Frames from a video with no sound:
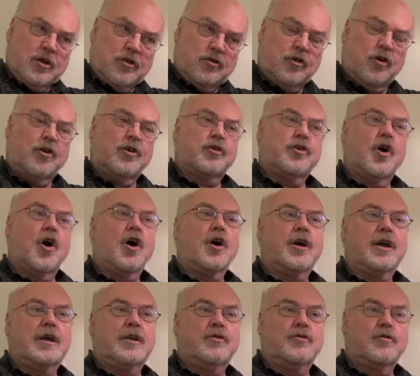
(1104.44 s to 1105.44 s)
started
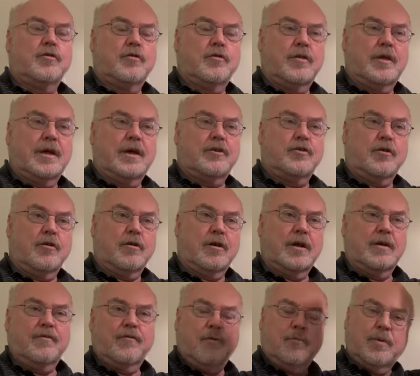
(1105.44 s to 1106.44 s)
talking to the
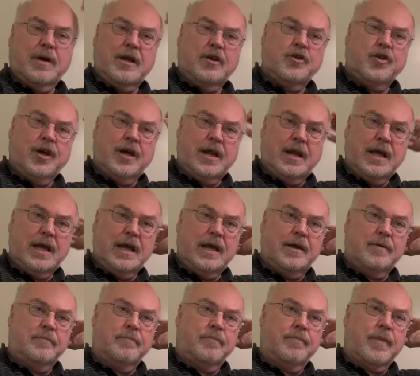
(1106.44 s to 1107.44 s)
attorney for P G and
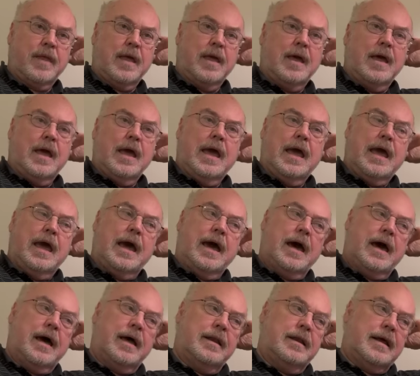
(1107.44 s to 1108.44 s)
E,
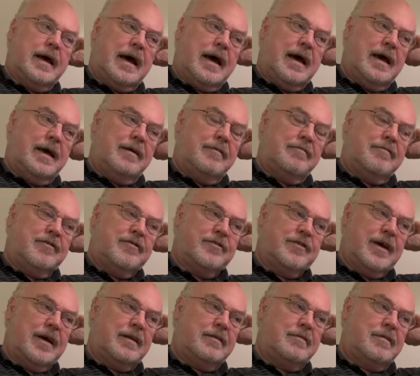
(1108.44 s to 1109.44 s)
and I
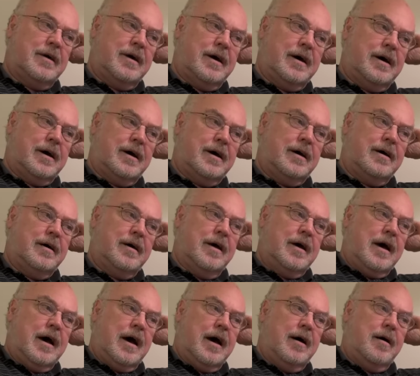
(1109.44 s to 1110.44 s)
sent uh,
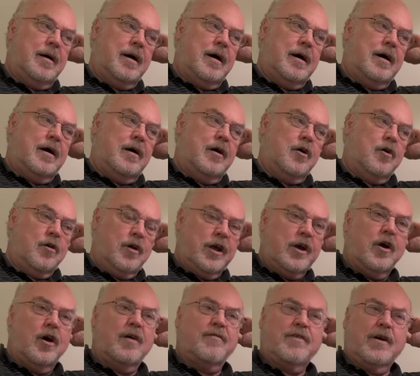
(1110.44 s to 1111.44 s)
uh,
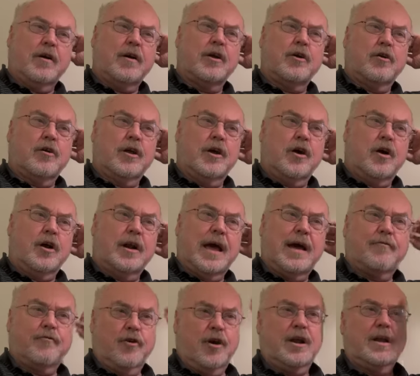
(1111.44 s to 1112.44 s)
early on, fairly early on,
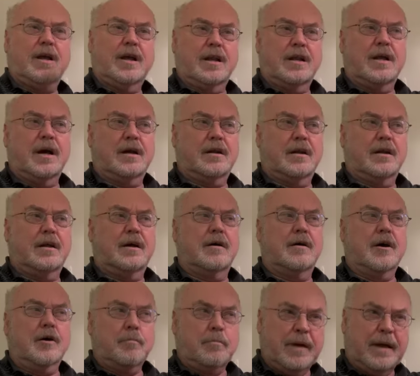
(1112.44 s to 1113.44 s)
after I'd conducted
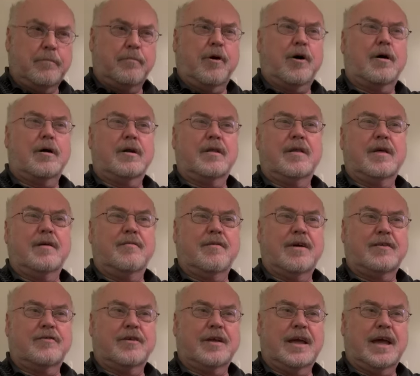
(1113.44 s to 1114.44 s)
a, a big part of the
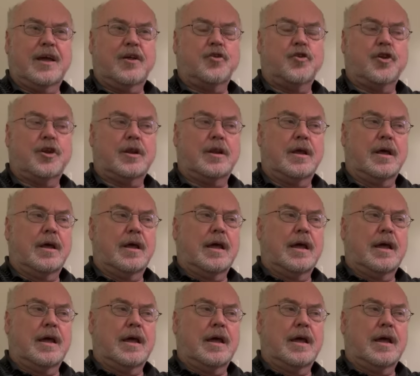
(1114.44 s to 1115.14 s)
investigation,